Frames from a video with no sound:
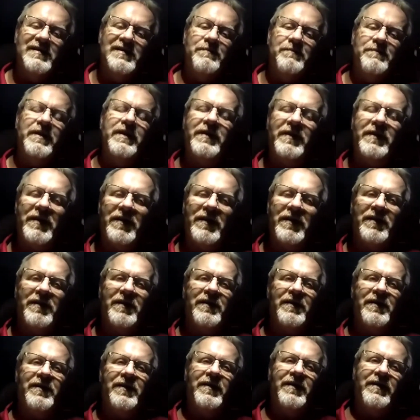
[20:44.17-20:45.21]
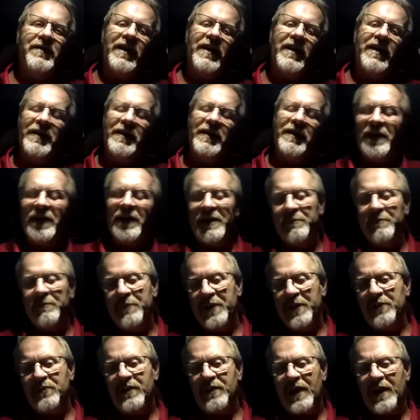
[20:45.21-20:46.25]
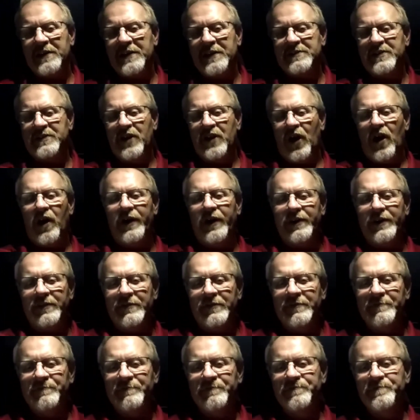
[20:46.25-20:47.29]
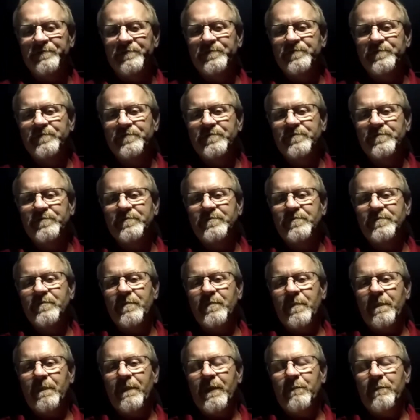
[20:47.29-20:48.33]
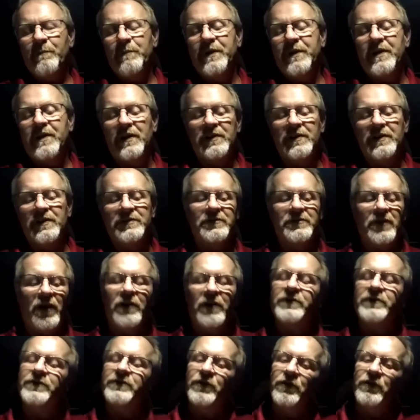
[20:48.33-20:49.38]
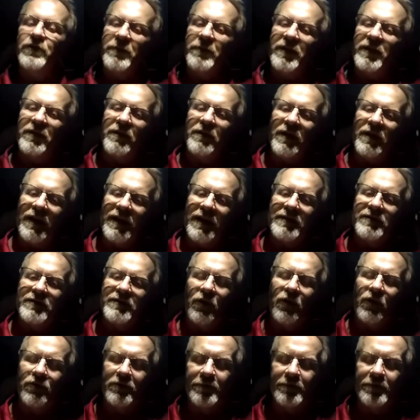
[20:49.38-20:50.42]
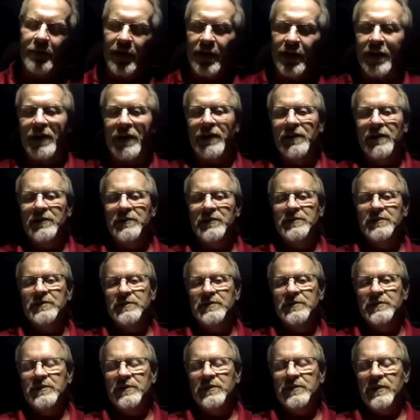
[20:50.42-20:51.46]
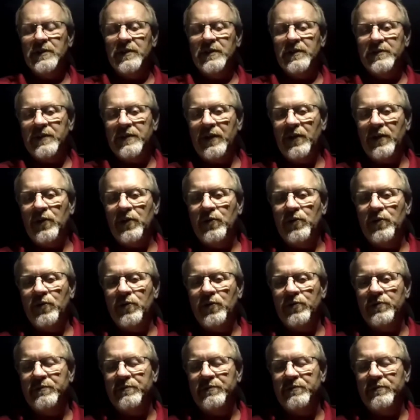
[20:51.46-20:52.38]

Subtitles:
But they need the middle class gone, because also the middle class holds money. They hold